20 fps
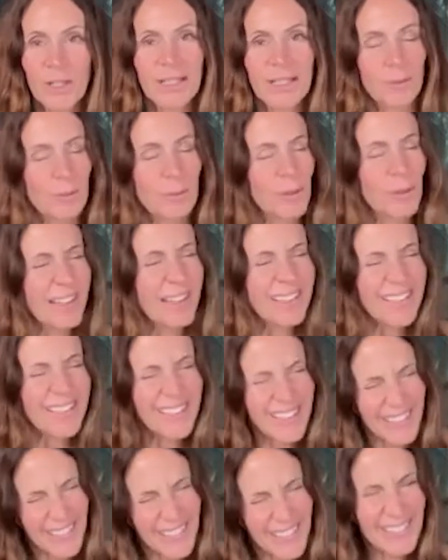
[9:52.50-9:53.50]
that room, you're like,
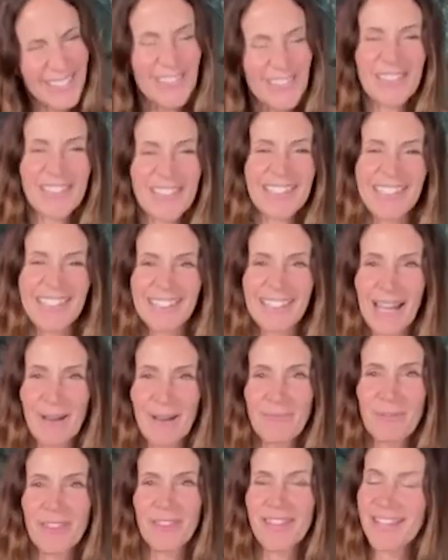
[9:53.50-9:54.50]
oh, you just hit that
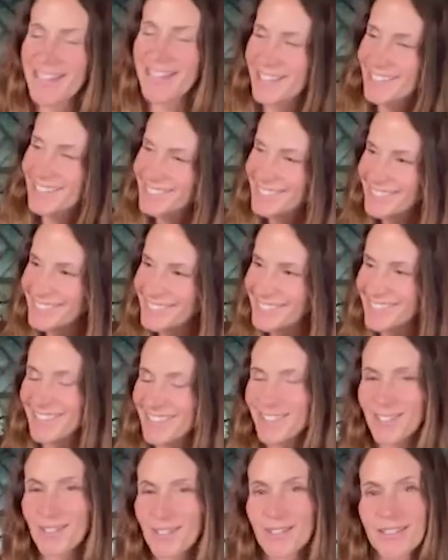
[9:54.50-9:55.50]
thing, and oh,
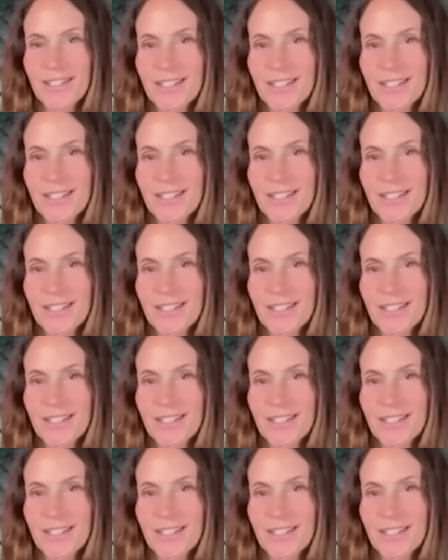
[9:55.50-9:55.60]
it's just,